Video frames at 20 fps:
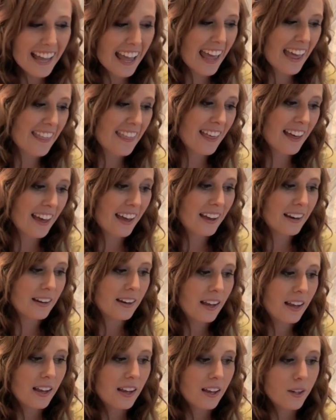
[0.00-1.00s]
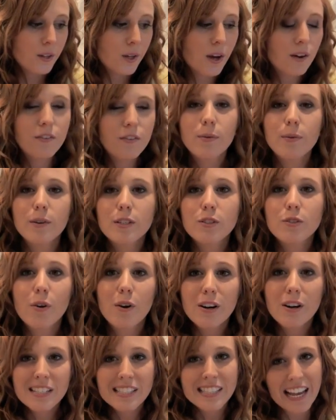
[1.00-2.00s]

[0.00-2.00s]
And then you have the Resort